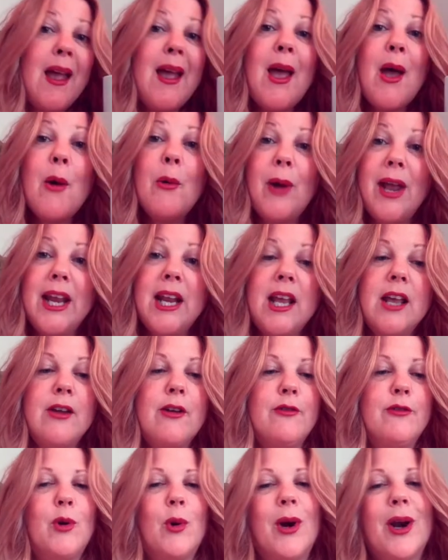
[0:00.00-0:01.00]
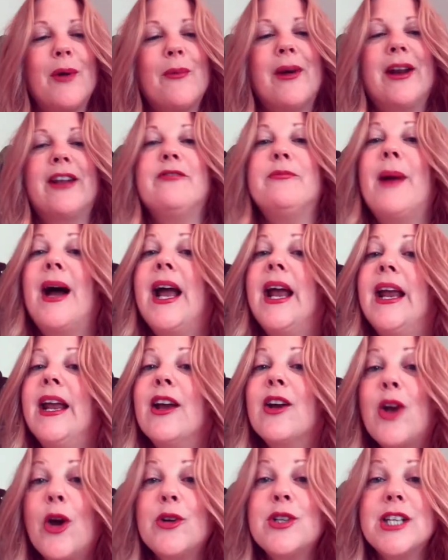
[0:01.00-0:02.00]
waiting for one of my
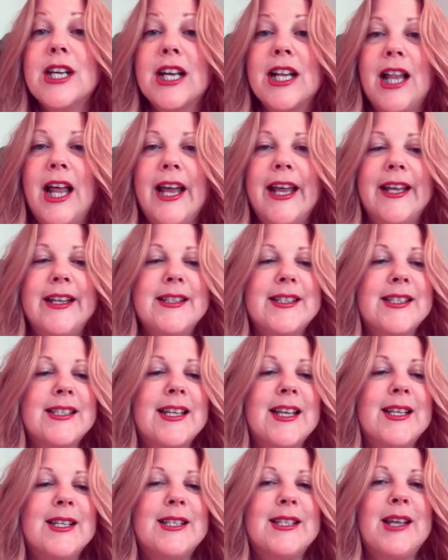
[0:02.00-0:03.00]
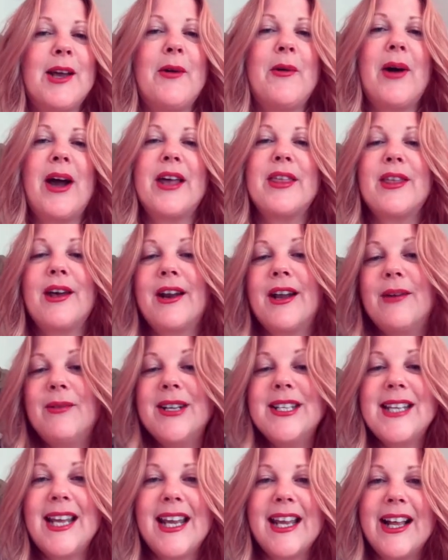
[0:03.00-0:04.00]
coaching clients, so I thought I
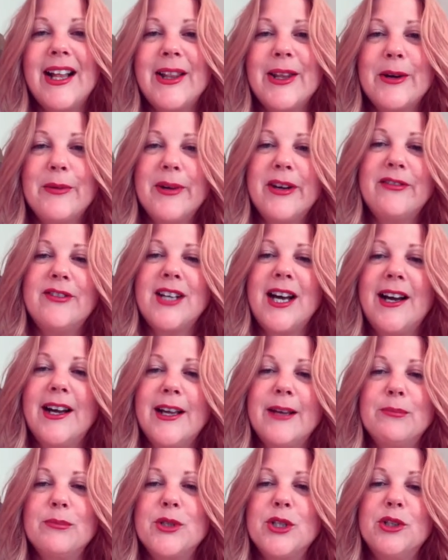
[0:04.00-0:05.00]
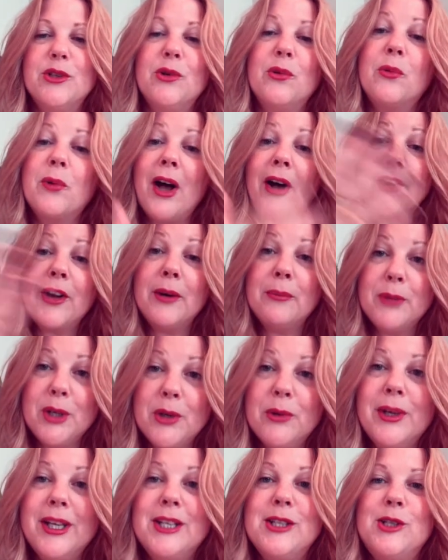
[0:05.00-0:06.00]
would take a little bit of time to welcome
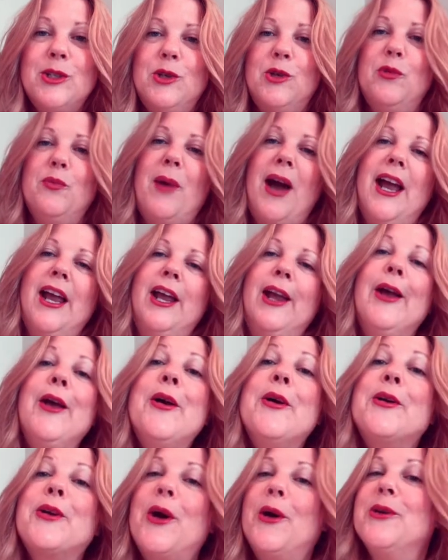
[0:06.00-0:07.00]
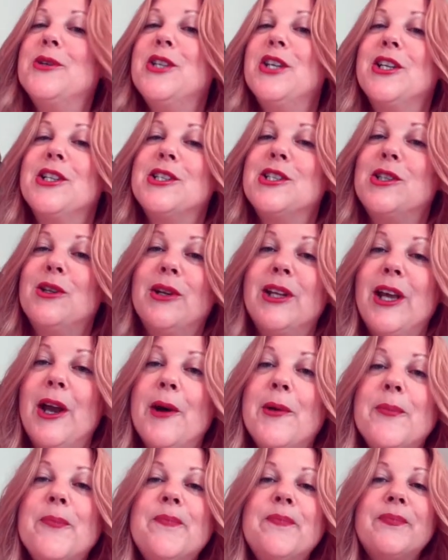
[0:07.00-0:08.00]
you into my coaching
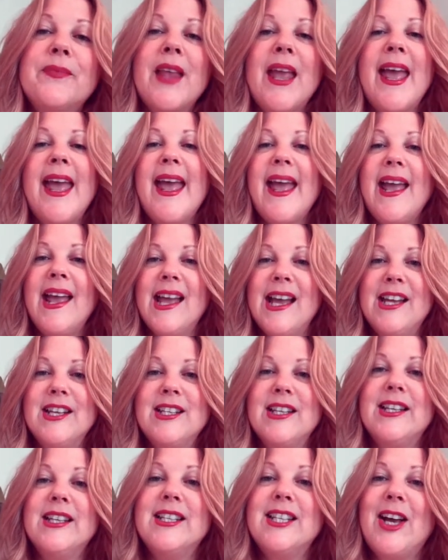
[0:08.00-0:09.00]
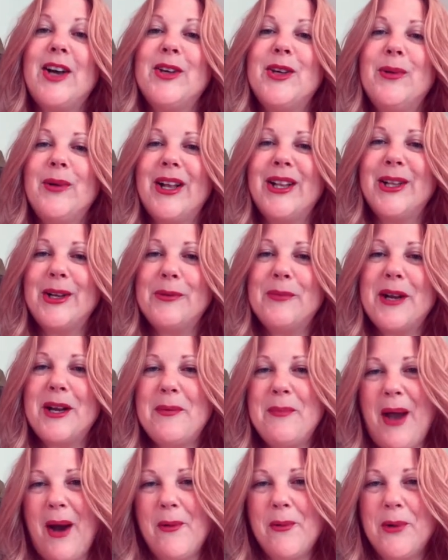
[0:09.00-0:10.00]
studio and tell you a little bit
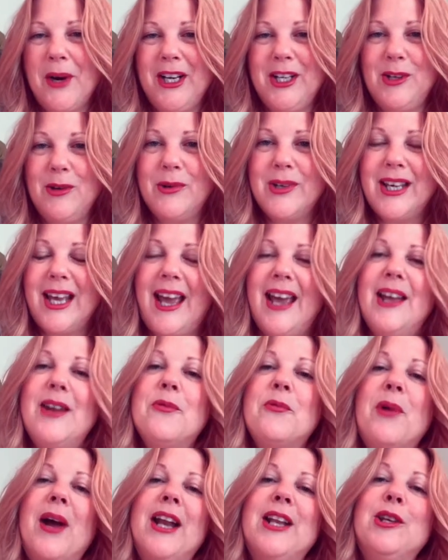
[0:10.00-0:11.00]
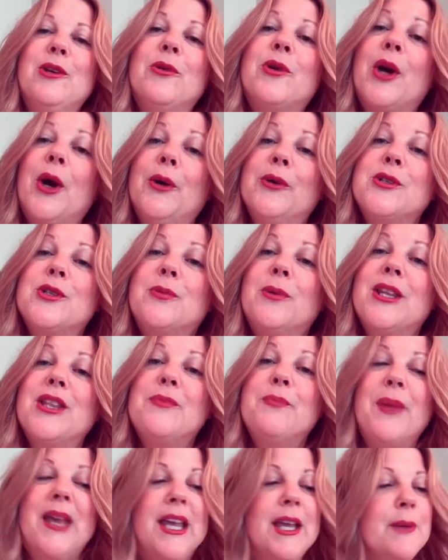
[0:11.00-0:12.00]
about what you get when you coach
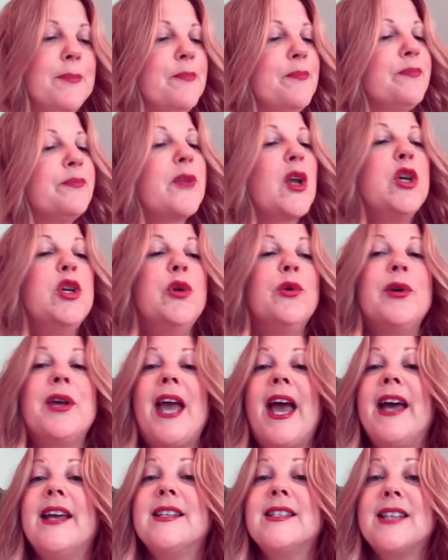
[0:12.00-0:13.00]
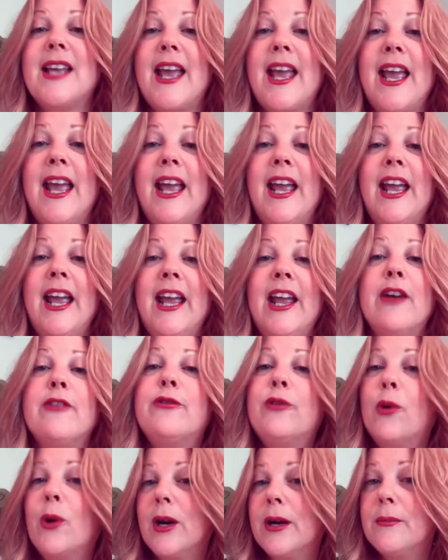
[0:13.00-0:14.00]
with me you get a
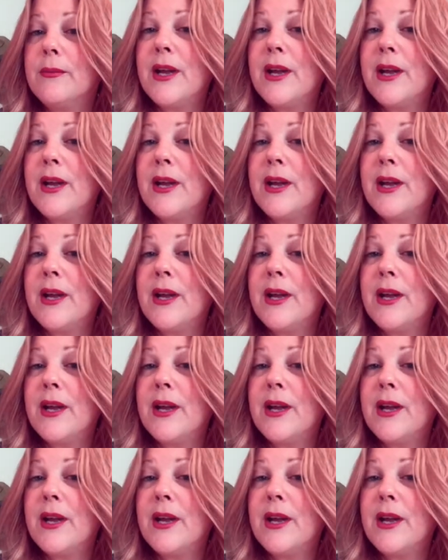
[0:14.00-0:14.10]
form